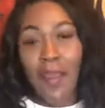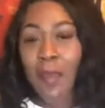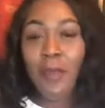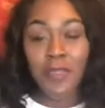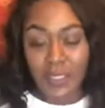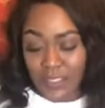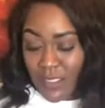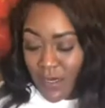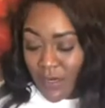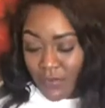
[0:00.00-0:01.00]
I'm only
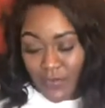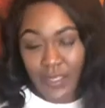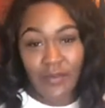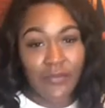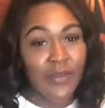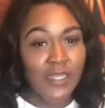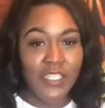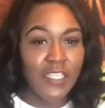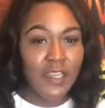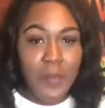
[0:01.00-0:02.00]
concerned with
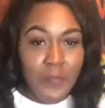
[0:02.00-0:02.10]
Raygiea.